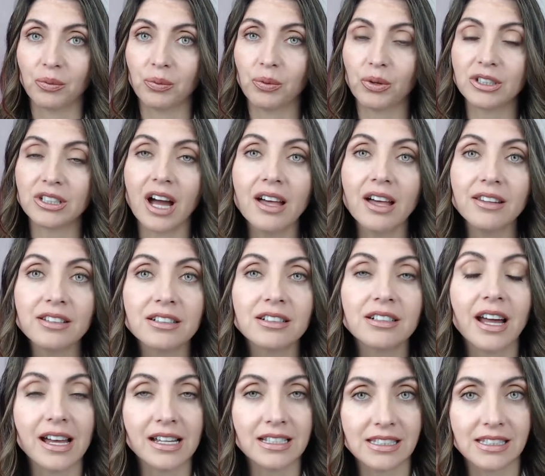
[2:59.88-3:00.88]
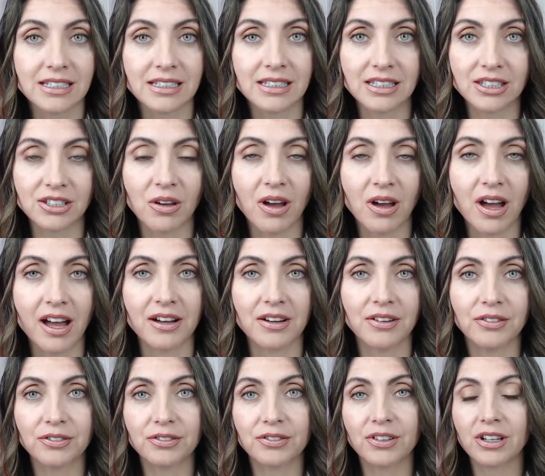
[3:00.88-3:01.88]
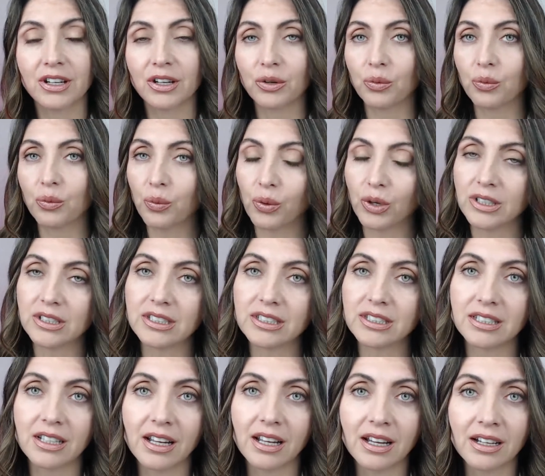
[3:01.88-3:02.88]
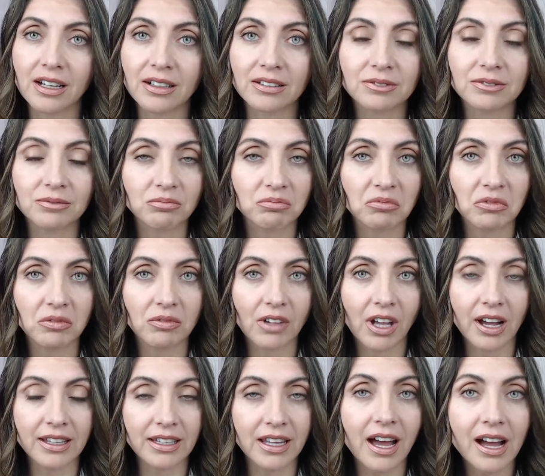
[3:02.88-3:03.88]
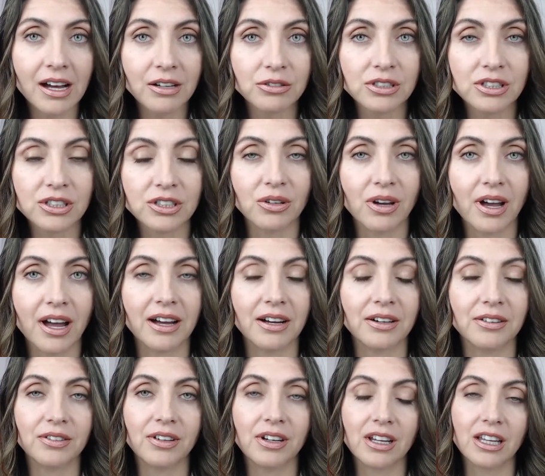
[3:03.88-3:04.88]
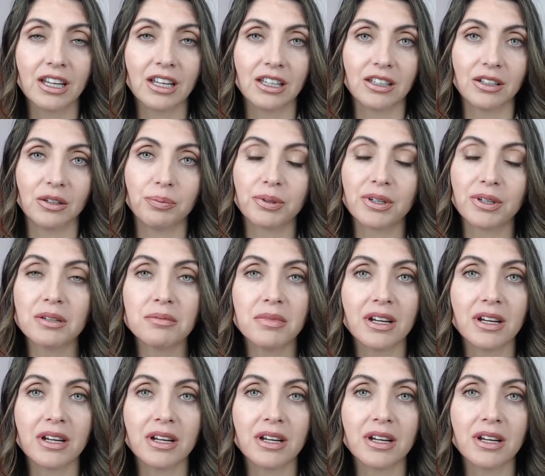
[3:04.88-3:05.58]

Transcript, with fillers: what other assets you have, what kind of house you have. You pretty